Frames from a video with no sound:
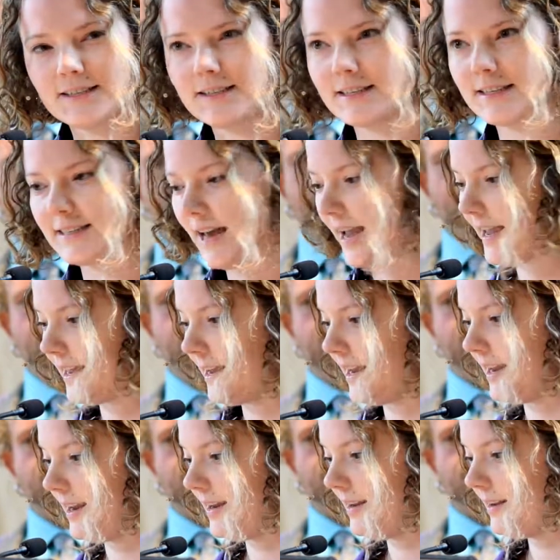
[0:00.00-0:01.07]
it
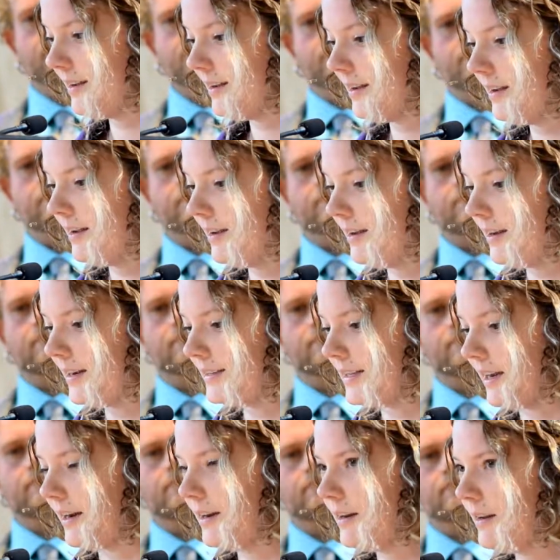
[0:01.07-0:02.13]
society? Is
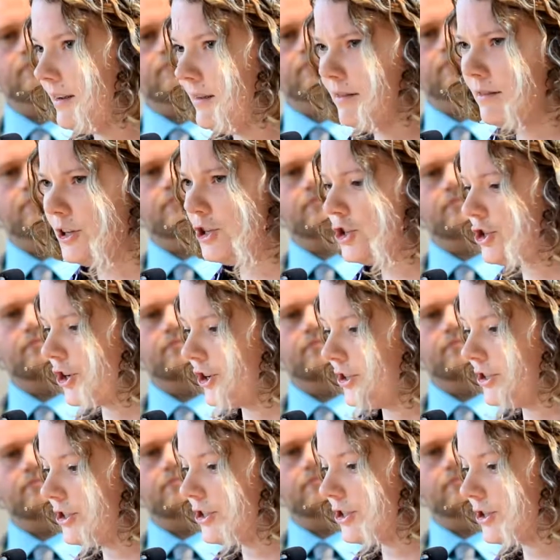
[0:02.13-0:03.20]
it the
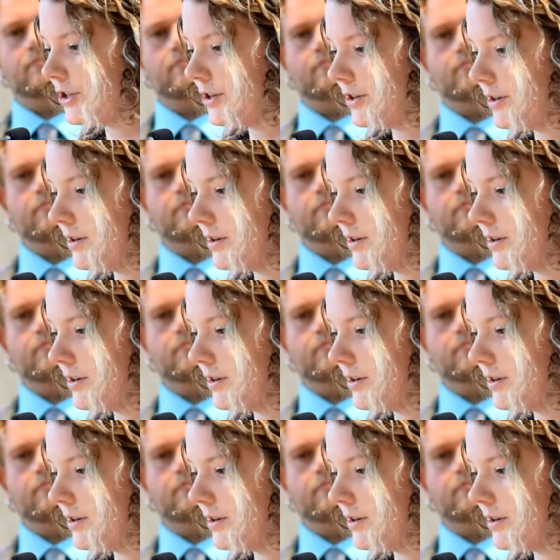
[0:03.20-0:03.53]
church?